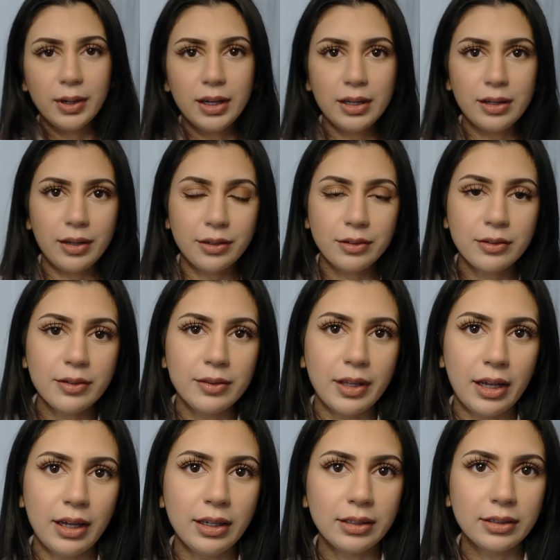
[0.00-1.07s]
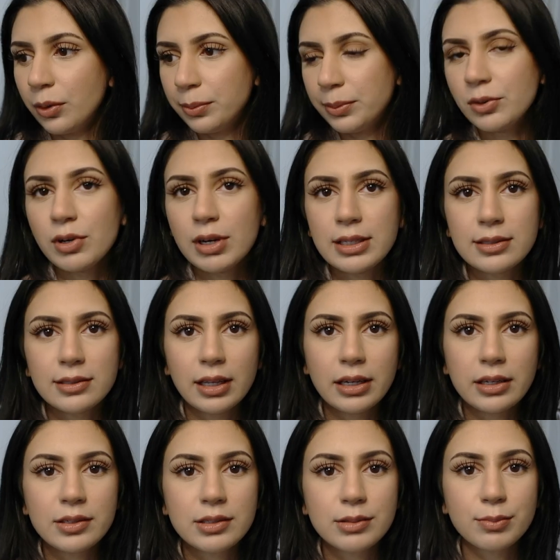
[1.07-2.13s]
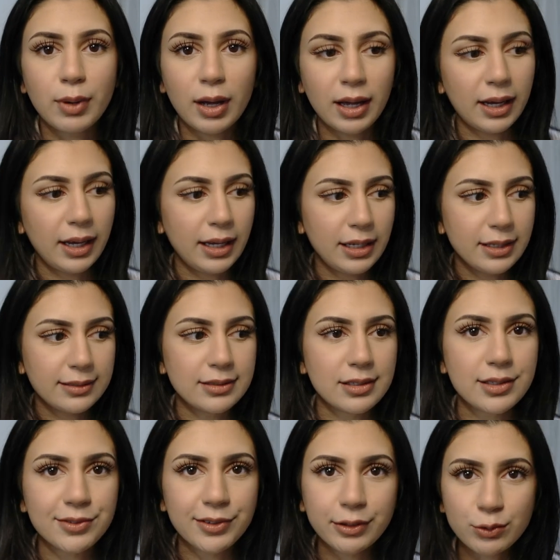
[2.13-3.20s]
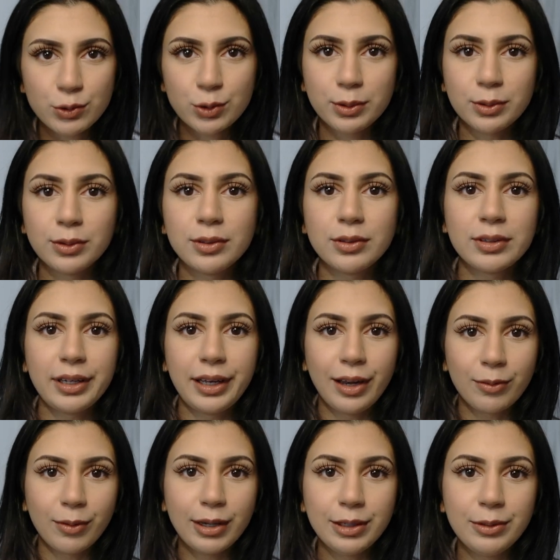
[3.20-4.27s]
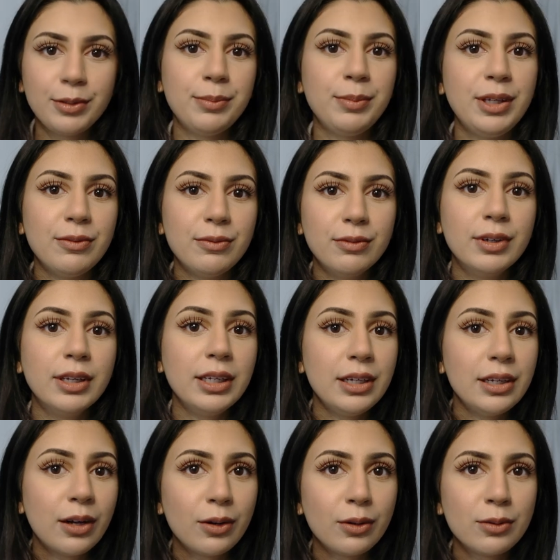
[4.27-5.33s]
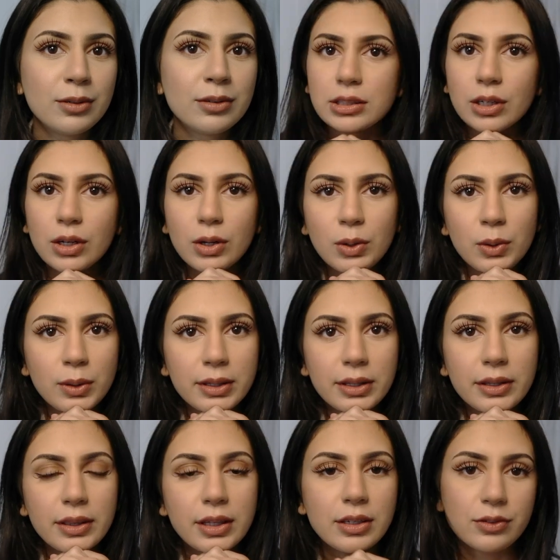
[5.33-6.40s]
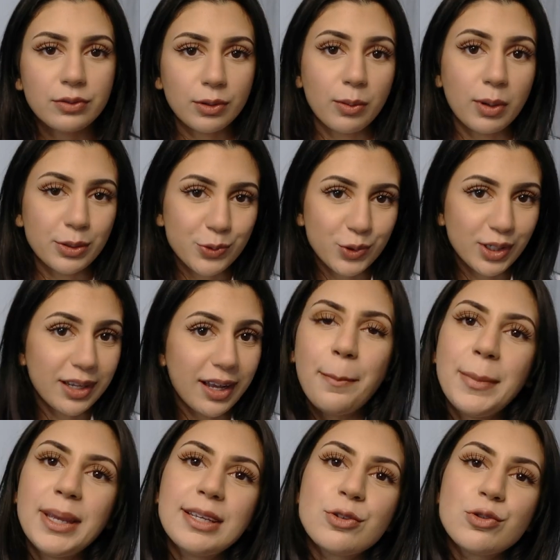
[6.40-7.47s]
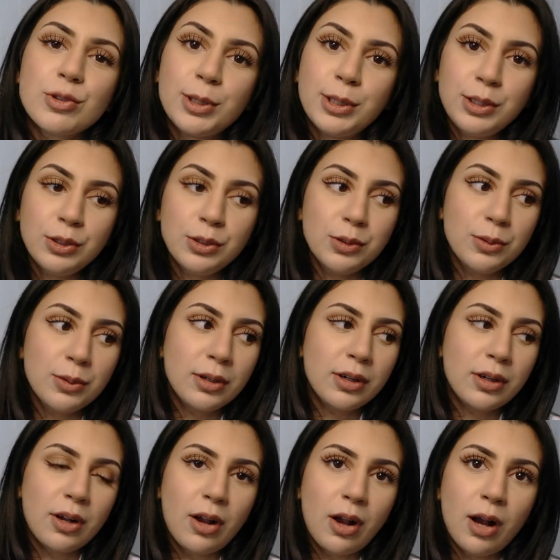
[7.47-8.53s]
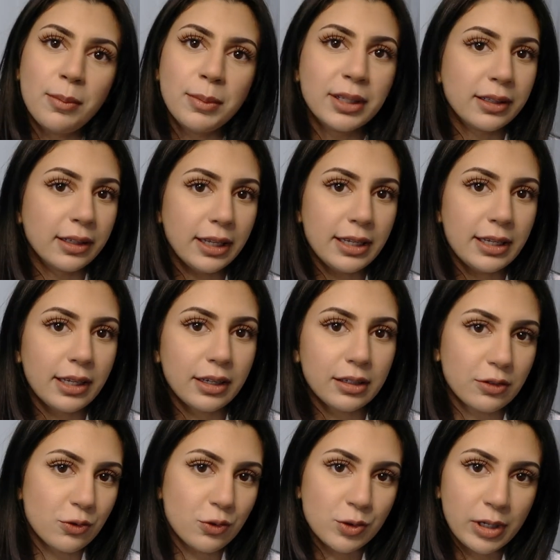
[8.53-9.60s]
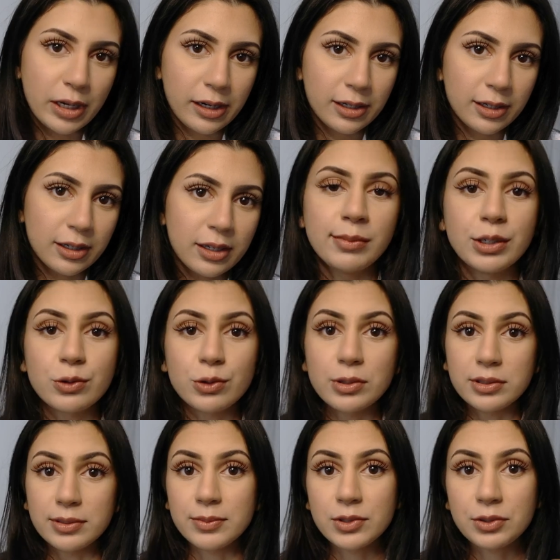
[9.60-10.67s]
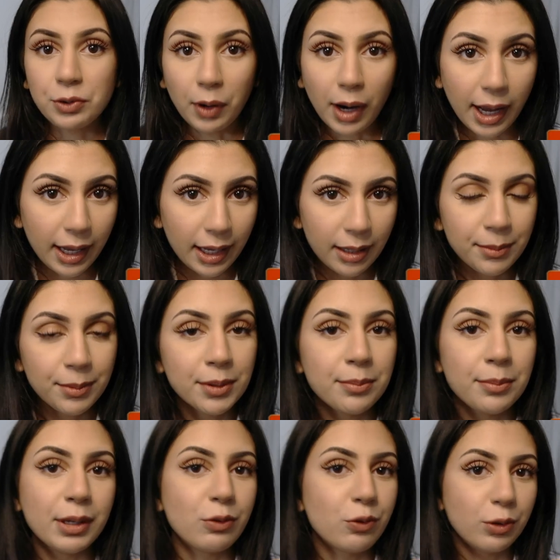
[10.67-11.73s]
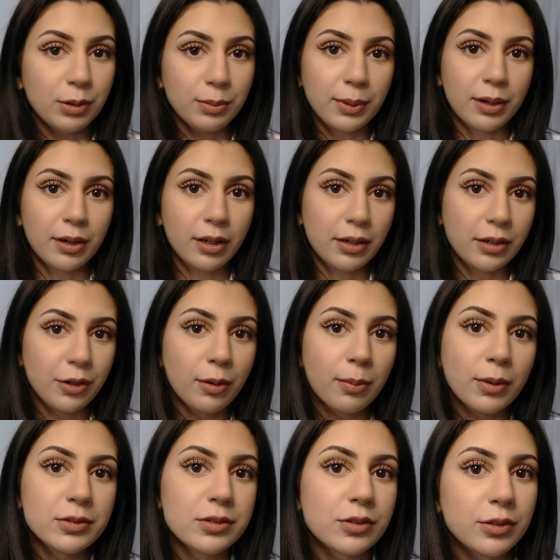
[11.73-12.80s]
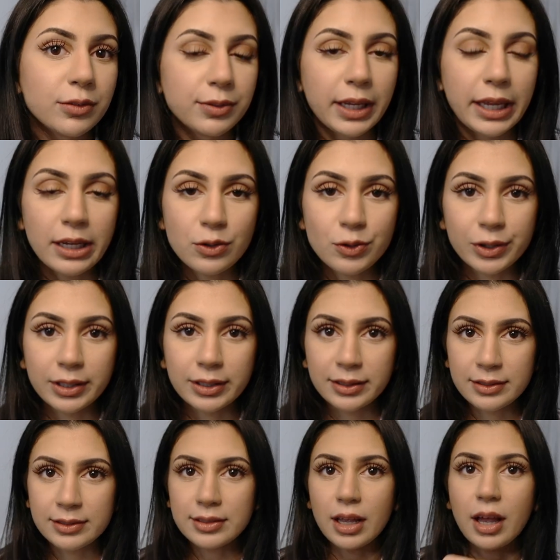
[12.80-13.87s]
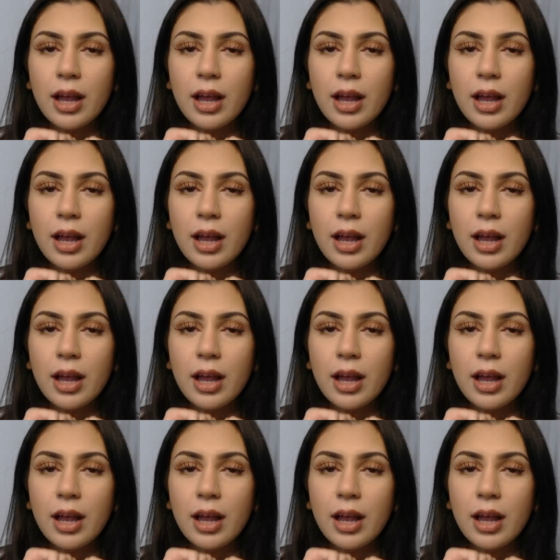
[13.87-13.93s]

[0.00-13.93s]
But other than that, I hope you guys liked my dysfunctional get ready with me video. So thanks for watching. Make sure you comment, like, and share. Make sure you subscribe. Make sure you put on your post notifications.